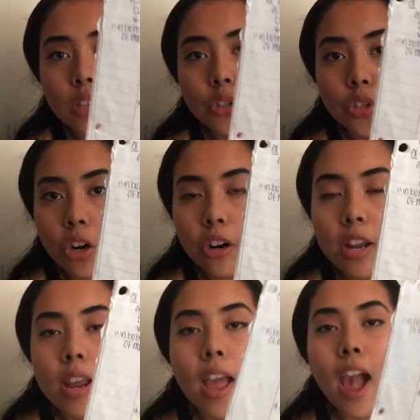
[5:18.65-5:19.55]
and star it.
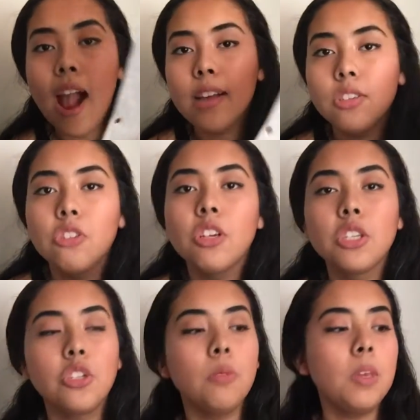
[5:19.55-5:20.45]

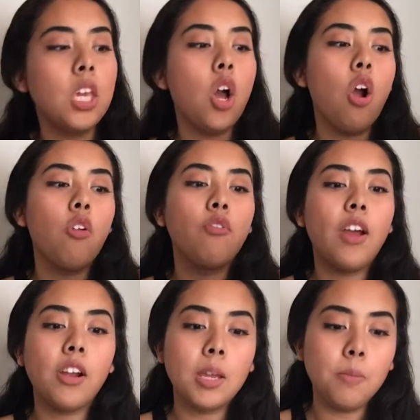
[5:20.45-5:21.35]
Asterisks to me are
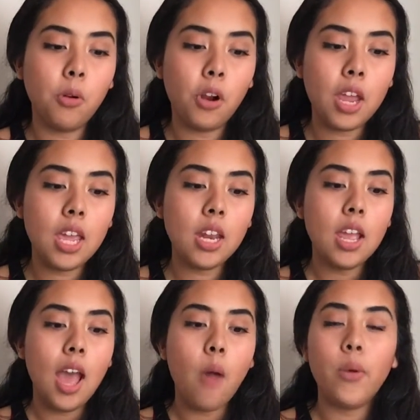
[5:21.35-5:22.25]
very important,
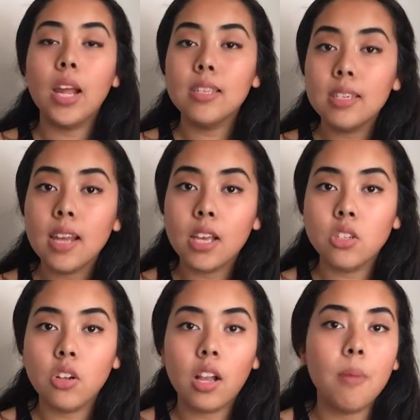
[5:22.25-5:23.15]
and when I see an
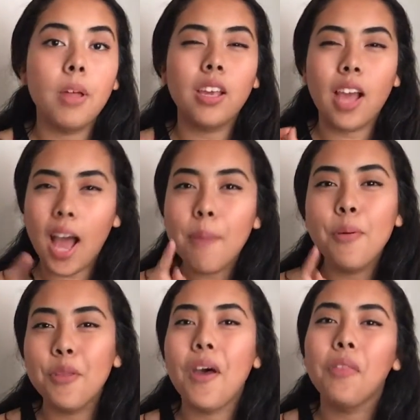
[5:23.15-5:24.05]
asterisk, I'm like, I
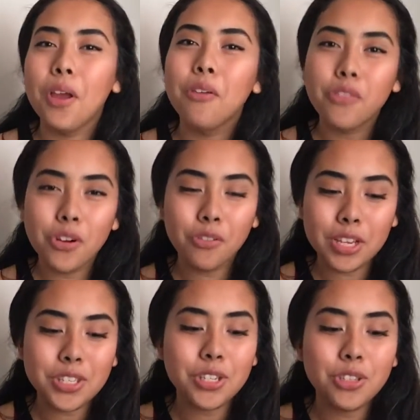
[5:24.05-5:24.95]
put that there for a
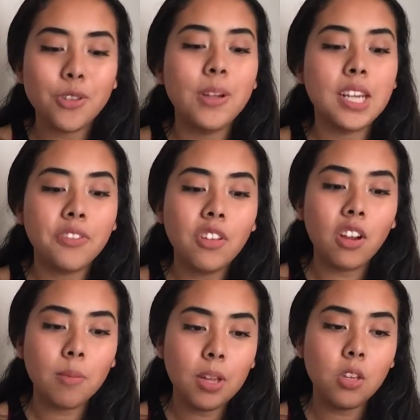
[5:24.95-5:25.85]
reason, so I definitely
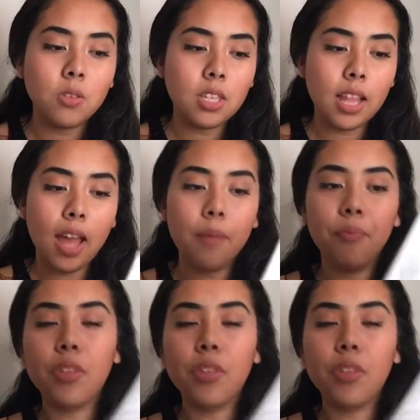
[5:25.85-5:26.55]
recommend using that.